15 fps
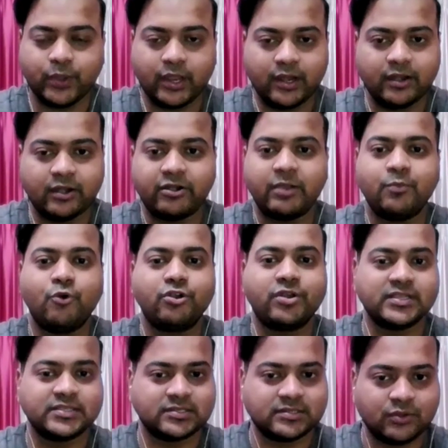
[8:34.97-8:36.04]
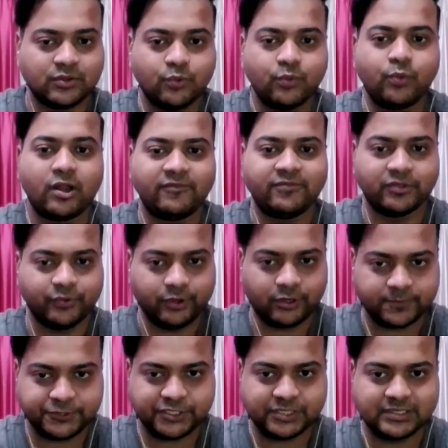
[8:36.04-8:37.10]
where remote is one of the
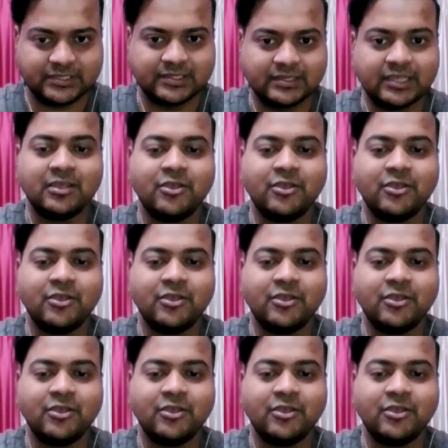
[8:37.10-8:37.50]
options,